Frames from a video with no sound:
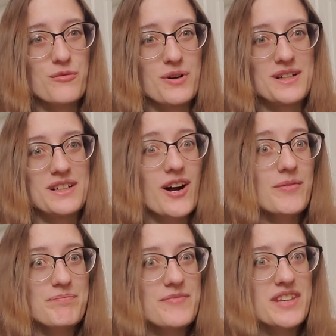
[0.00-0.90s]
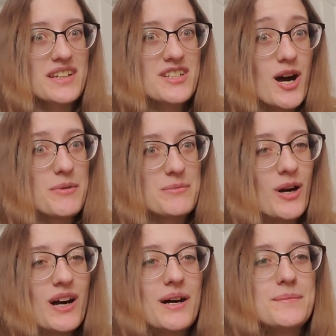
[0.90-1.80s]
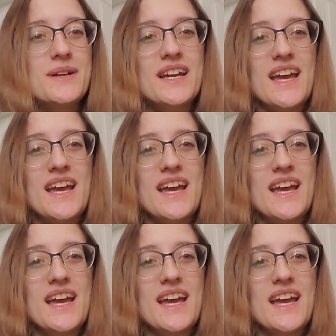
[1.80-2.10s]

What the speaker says: working on the atomic bomb.